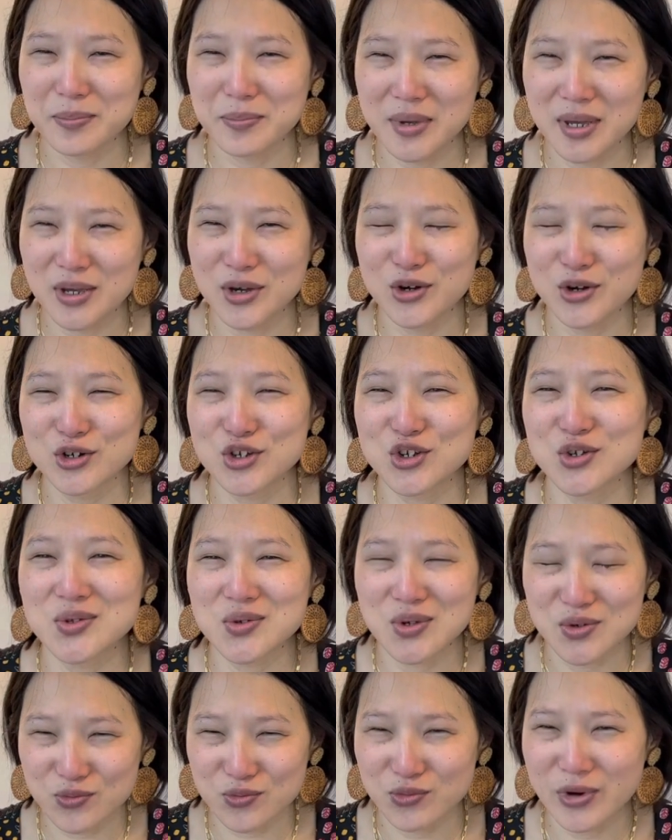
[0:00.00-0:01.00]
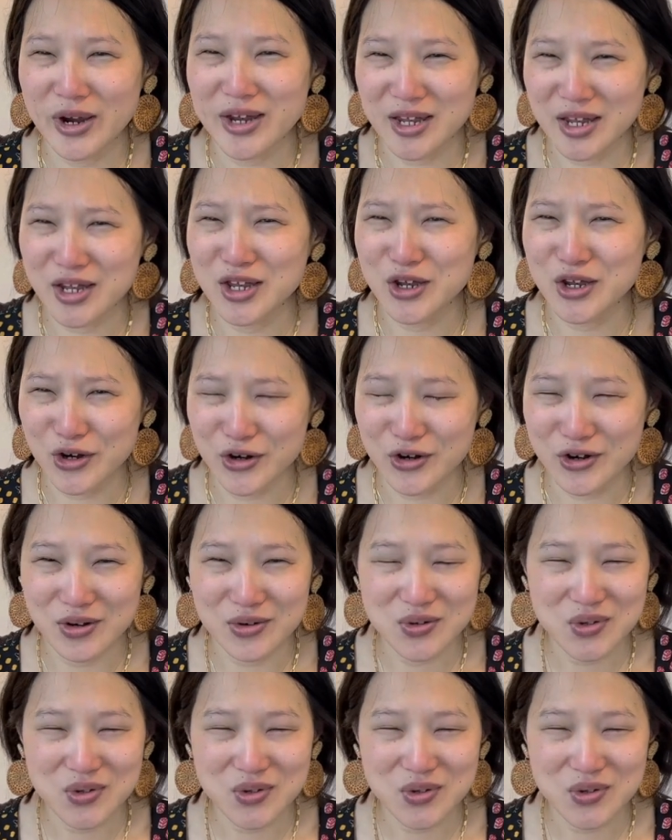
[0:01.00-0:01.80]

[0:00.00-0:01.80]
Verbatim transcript: bigger just right here.